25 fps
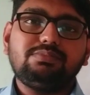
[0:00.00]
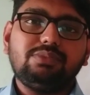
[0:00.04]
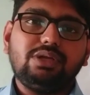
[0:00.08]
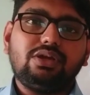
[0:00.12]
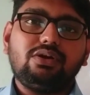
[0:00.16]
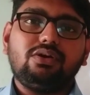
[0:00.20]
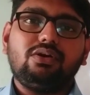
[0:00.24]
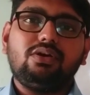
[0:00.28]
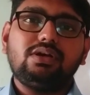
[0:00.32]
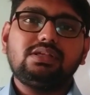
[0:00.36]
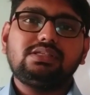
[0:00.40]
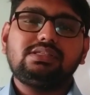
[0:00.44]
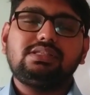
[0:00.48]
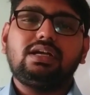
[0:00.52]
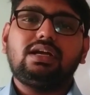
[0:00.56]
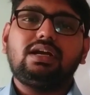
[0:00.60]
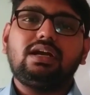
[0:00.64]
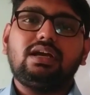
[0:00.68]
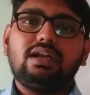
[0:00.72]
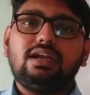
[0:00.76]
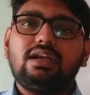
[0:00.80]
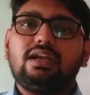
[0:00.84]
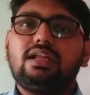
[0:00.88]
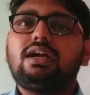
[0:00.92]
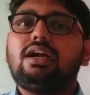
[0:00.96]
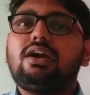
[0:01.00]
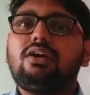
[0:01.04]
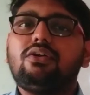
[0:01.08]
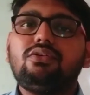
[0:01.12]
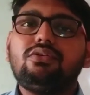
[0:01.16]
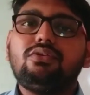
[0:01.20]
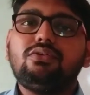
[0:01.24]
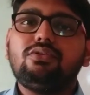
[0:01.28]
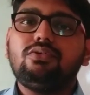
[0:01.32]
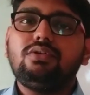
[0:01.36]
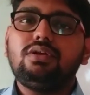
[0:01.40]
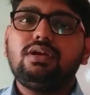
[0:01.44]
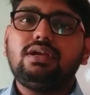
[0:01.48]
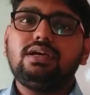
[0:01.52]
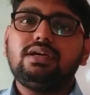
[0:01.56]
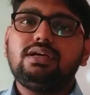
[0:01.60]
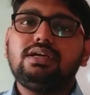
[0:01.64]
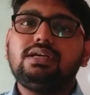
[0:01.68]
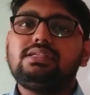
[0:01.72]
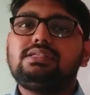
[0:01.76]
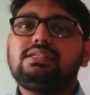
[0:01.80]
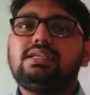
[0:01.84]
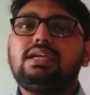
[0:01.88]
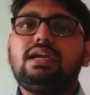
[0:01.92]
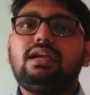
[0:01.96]
because the current account
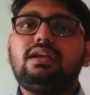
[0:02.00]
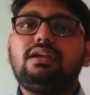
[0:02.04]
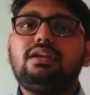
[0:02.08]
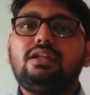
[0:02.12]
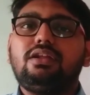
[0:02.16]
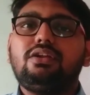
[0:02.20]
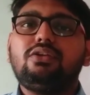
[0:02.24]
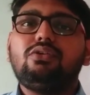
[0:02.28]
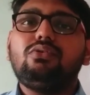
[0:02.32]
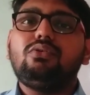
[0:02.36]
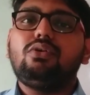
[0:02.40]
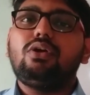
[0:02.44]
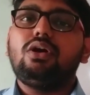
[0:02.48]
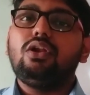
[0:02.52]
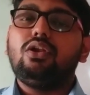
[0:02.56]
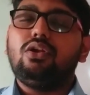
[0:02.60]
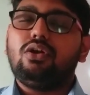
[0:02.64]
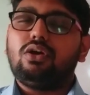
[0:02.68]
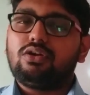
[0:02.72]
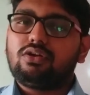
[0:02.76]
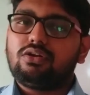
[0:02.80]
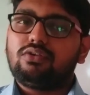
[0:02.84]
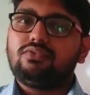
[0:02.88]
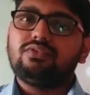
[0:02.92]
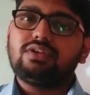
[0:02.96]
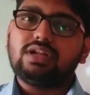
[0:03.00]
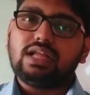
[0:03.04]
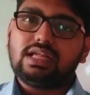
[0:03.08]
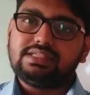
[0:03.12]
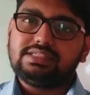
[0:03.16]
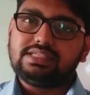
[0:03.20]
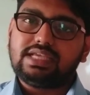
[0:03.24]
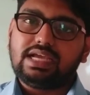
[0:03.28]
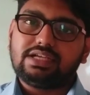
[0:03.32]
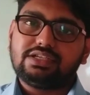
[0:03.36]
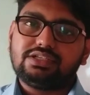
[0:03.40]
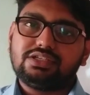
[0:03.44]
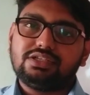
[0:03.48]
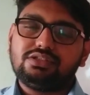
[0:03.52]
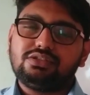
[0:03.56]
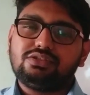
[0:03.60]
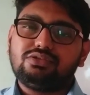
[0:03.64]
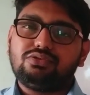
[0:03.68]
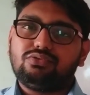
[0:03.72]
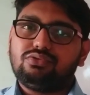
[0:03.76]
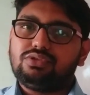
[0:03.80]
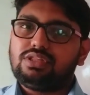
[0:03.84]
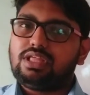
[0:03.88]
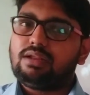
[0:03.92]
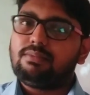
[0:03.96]
holders undergo a lot of transactions
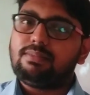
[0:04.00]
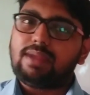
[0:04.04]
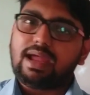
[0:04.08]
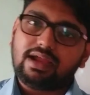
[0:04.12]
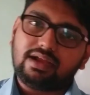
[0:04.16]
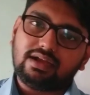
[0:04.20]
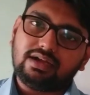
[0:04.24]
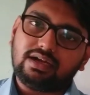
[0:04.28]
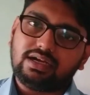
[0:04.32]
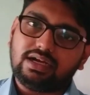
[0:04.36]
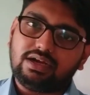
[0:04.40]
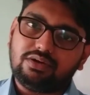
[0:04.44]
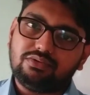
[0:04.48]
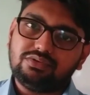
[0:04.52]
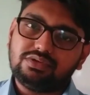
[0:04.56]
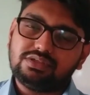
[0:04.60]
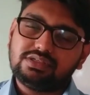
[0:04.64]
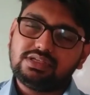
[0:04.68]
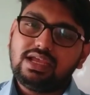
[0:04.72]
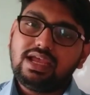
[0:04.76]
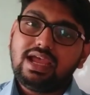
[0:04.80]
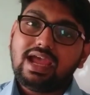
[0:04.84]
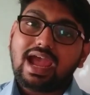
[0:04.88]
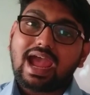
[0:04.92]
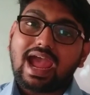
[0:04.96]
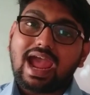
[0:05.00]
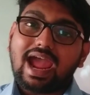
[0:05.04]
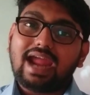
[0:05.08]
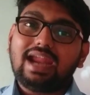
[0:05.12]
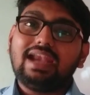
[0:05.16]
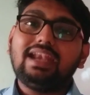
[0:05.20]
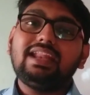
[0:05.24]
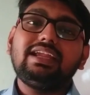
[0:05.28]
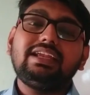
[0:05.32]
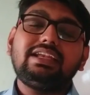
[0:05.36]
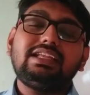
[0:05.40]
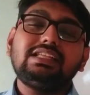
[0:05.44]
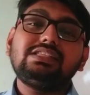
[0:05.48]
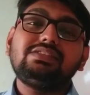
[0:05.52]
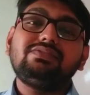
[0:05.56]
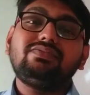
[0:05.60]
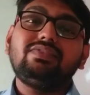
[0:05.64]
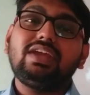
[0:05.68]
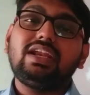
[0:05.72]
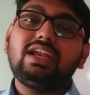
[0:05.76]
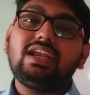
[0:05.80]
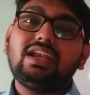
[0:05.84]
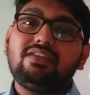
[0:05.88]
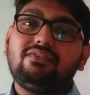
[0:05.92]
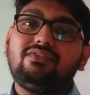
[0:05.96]
through their bank accounts, and it is
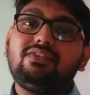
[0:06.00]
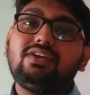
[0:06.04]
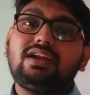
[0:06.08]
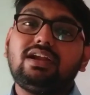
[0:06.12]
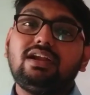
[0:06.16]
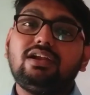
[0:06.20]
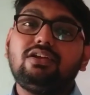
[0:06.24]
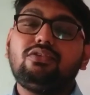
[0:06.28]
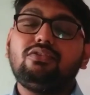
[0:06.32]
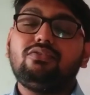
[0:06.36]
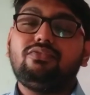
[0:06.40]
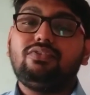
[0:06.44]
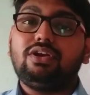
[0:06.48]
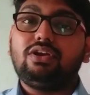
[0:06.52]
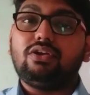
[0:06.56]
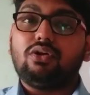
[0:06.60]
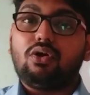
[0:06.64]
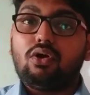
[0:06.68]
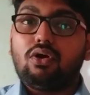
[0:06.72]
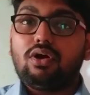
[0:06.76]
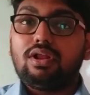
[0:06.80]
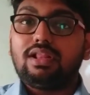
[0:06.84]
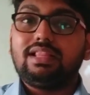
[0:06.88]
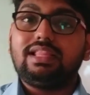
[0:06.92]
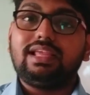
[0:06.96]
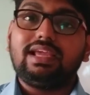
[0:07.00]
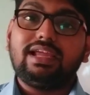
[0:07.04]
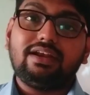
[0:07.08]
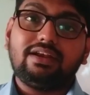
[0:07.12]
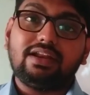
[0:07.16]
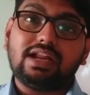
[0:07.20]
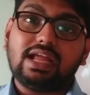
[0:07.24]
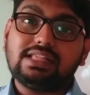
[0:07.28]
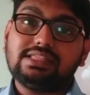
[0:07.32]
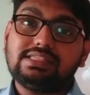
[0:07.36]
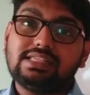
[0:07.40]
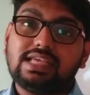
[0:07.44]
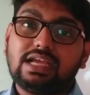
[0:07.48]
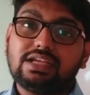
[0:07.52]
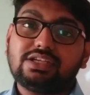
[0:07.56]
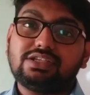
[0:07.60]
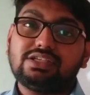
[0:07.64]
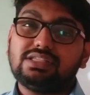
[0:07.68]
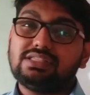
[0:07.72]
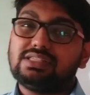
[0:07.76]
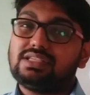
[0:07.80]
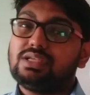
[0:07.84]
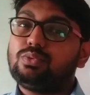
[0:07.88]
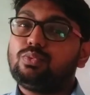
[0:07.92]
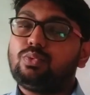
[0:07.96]
very difficult to fit all their
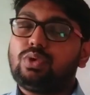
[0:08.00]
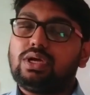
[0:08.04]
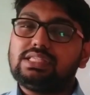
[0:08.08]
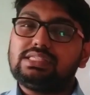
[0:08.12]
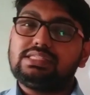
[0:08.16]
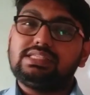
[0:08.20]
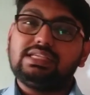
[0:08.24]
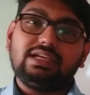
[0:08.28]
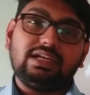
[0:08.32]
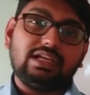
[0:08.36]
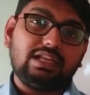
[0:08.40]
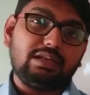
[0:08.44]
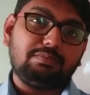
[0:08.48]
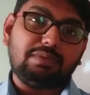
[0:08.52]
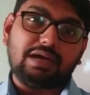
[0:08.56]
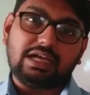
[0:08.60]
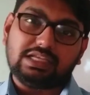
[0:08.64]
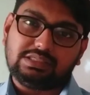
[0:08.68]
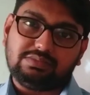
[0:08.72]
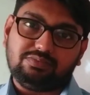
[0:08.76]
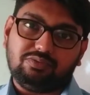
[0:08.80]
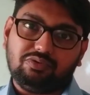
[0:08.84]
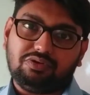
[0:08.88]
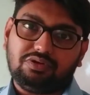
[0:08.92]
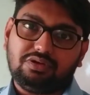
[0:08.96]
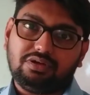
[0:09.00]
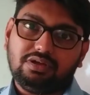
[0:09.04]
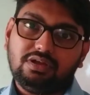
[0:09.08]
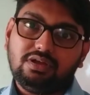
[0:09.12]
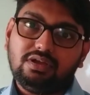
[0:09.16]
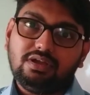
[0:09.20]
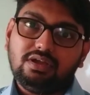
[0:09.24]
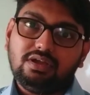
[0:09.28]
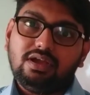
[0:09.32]
transactions in one single passbook.